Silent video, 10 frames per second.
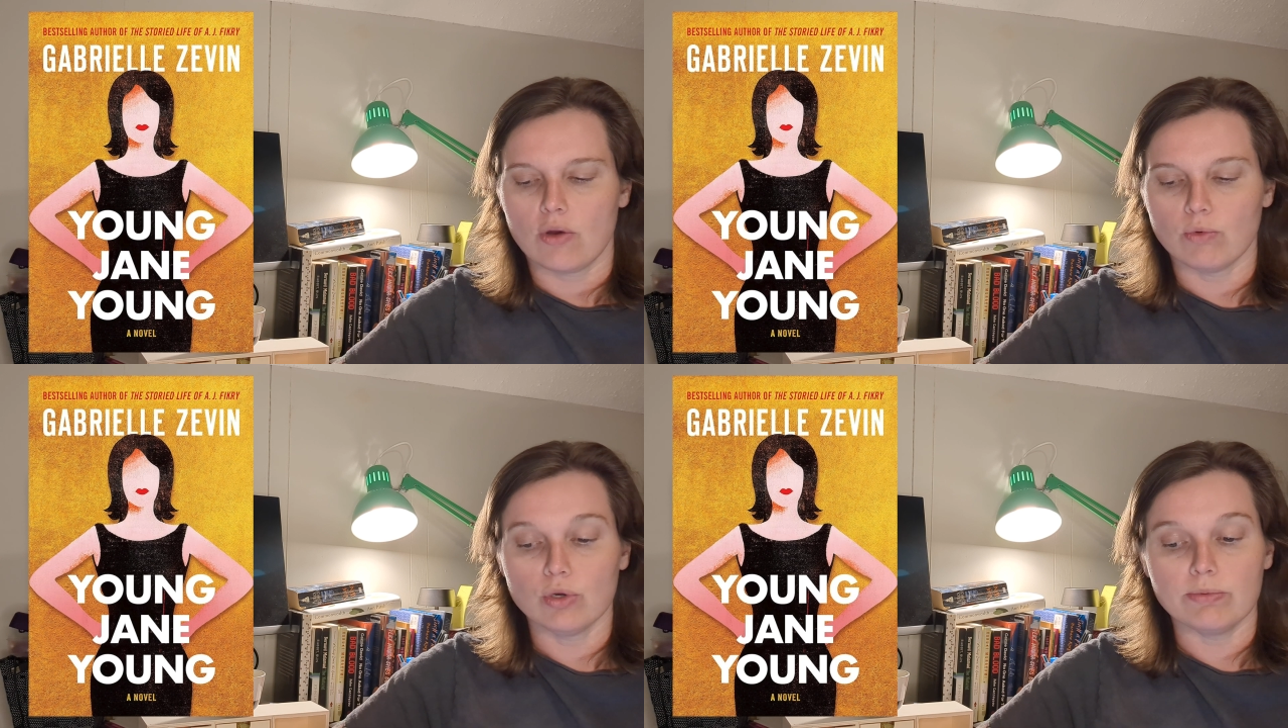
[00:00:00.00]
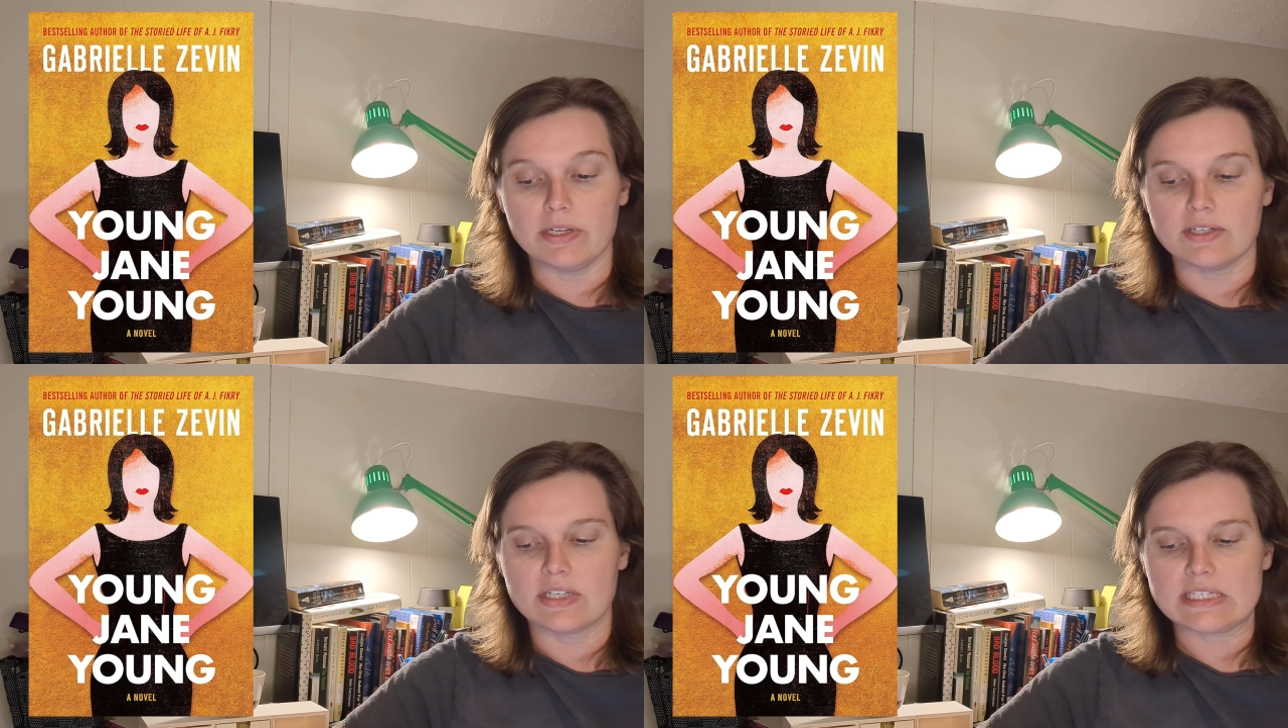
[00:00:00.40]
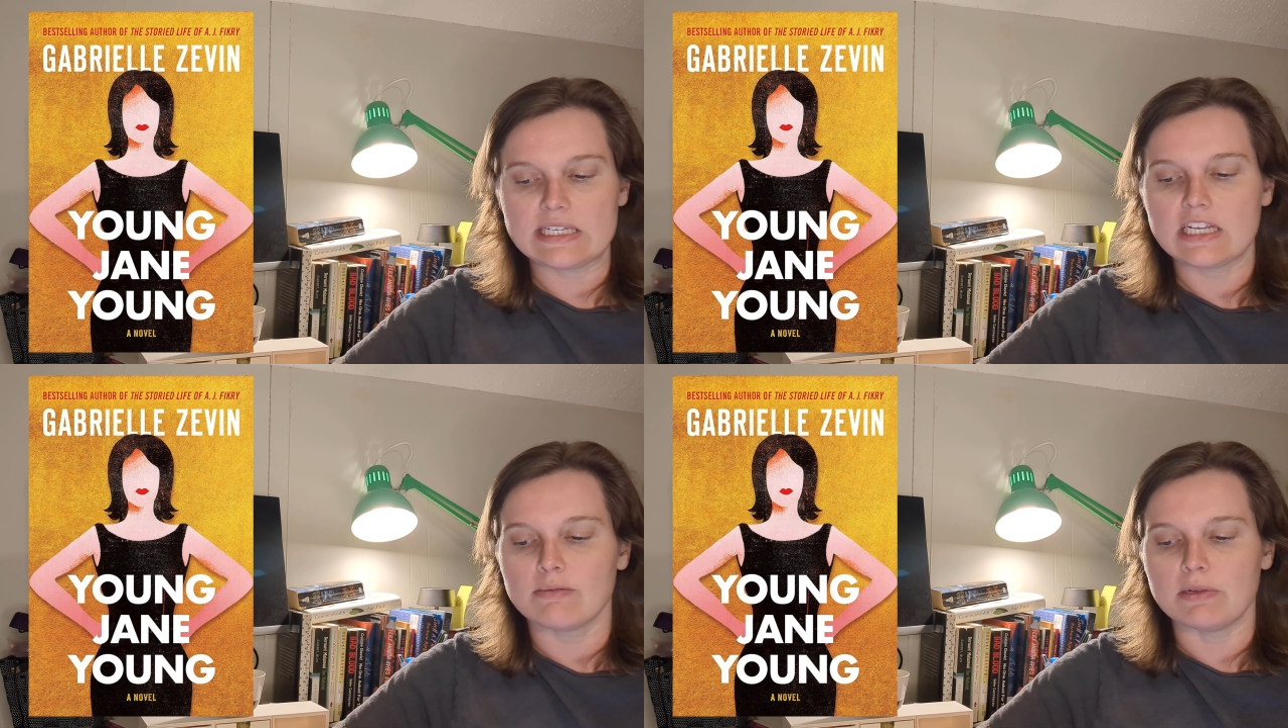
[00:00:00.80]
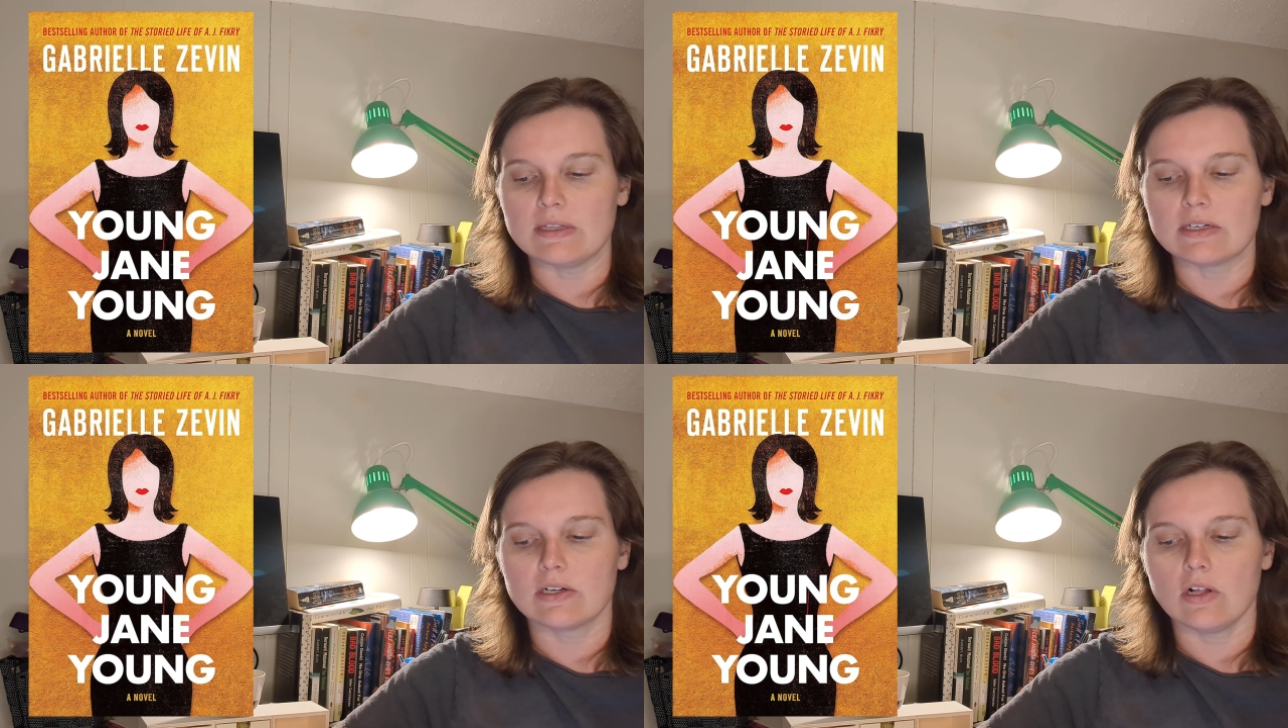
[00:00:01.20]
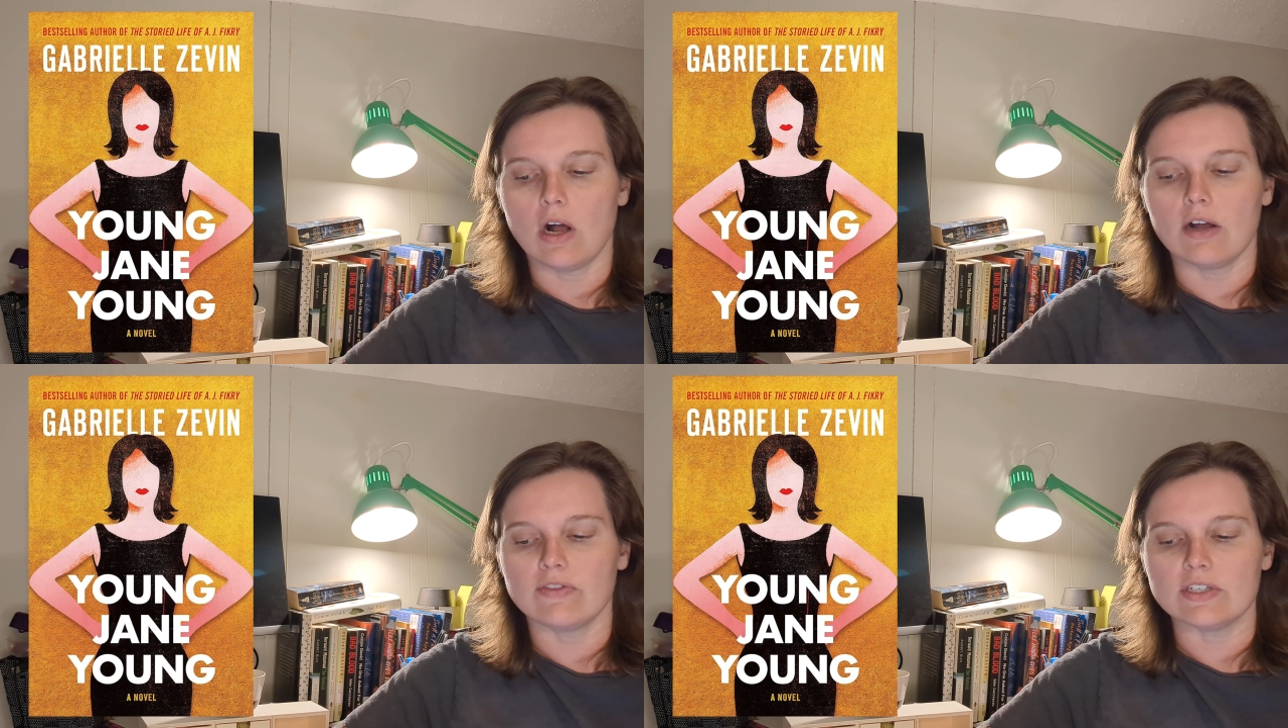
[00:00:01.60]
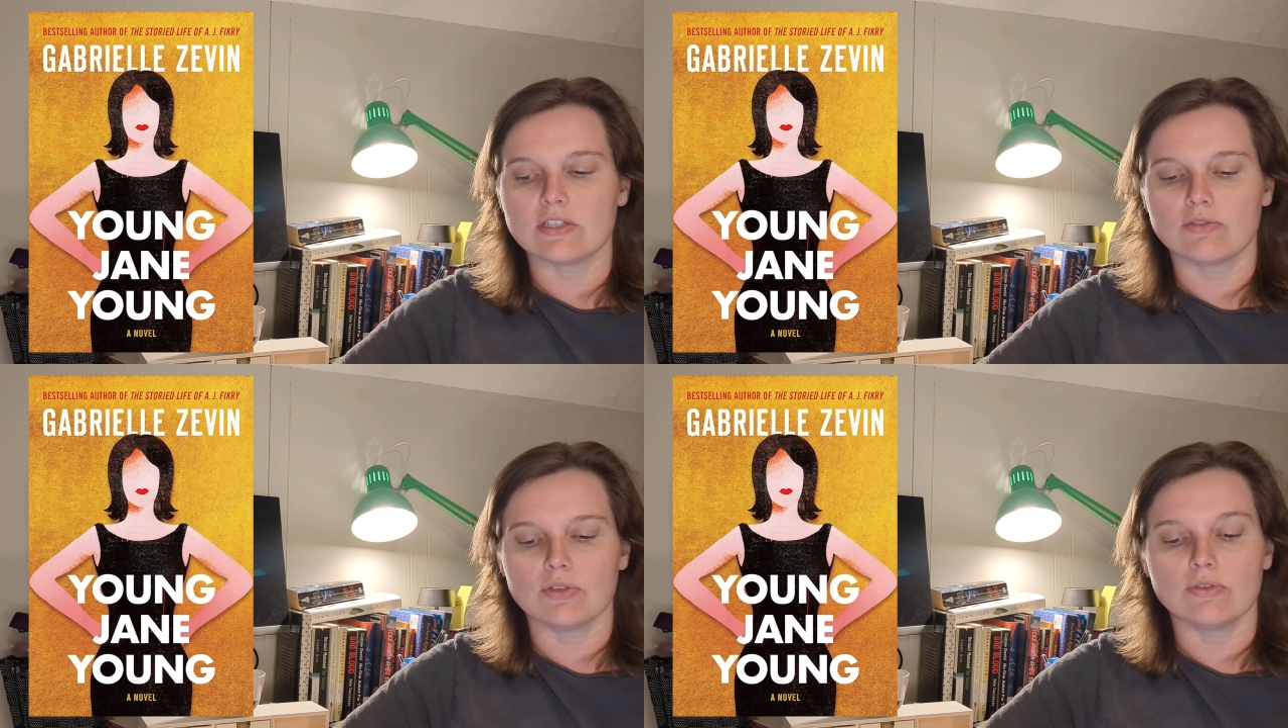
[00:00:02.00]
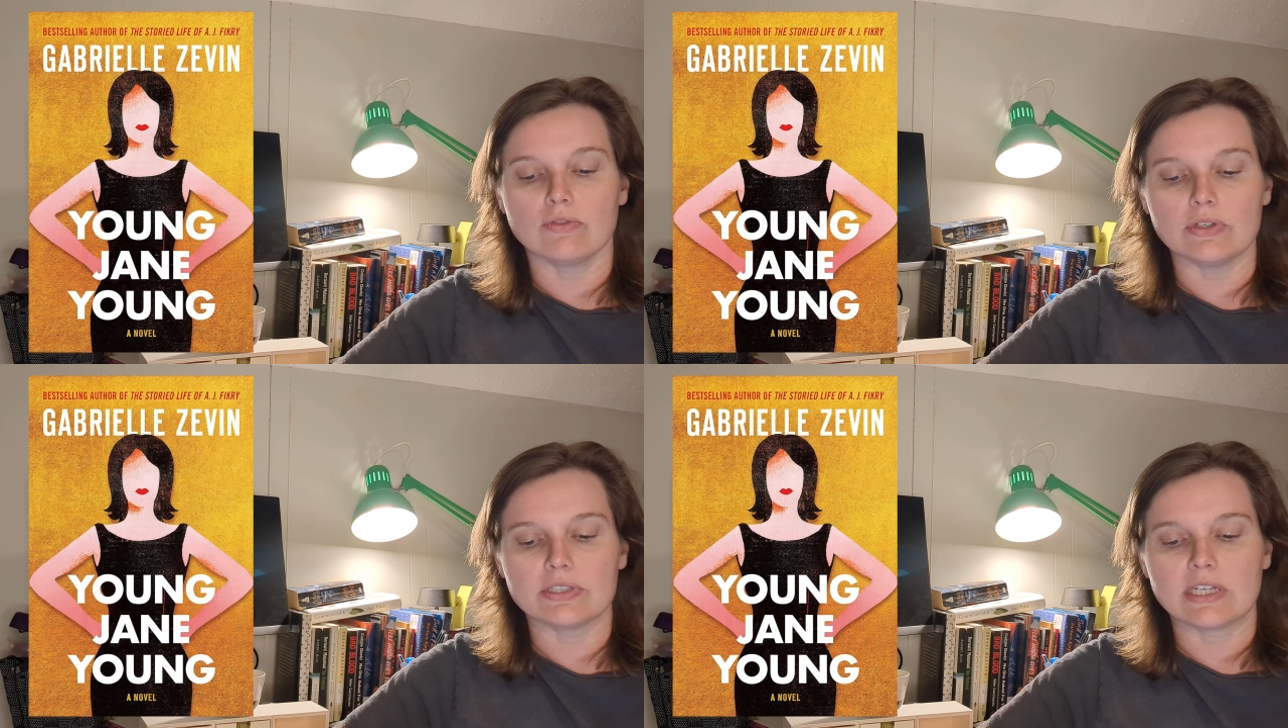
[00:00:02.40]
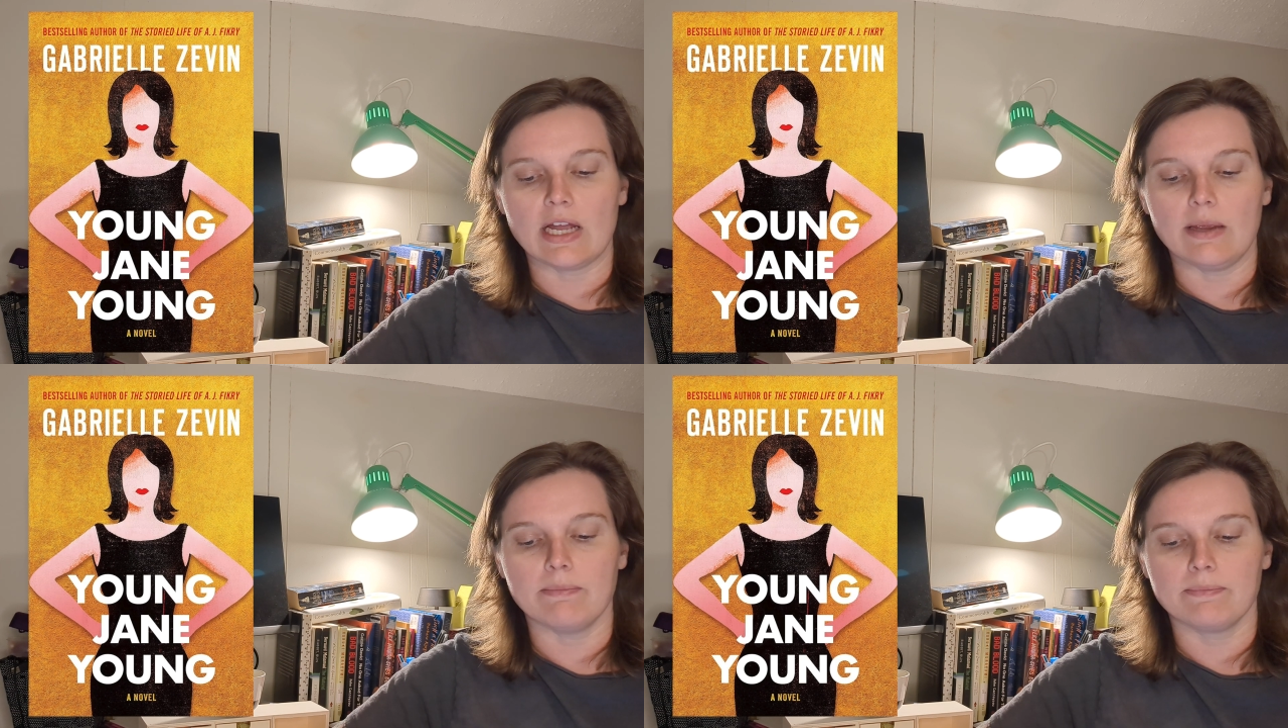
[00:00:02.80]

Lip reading: Ruby, to seek political office for the first time.